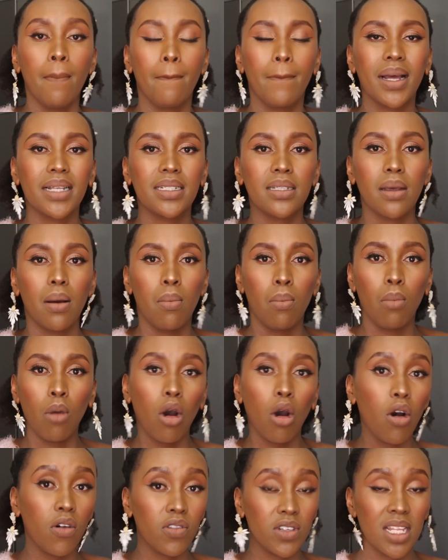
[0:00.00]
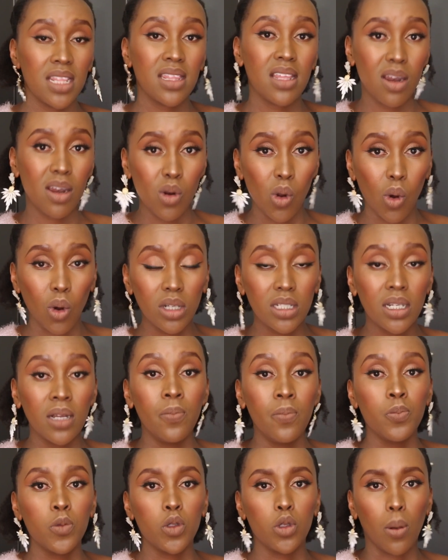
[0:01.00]
But more often than not,
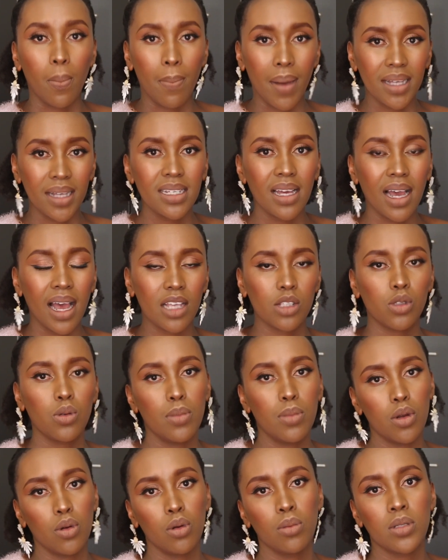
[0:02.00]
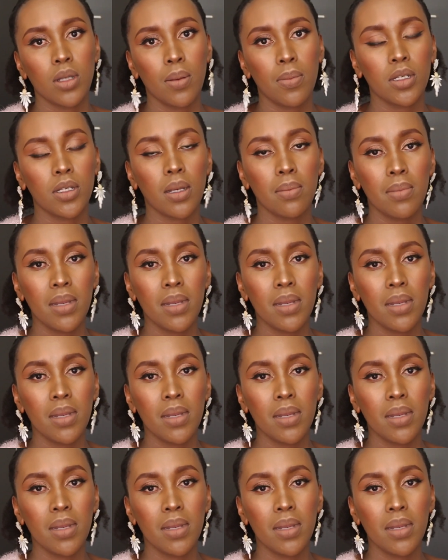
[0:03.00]
your butter has to be room temperature,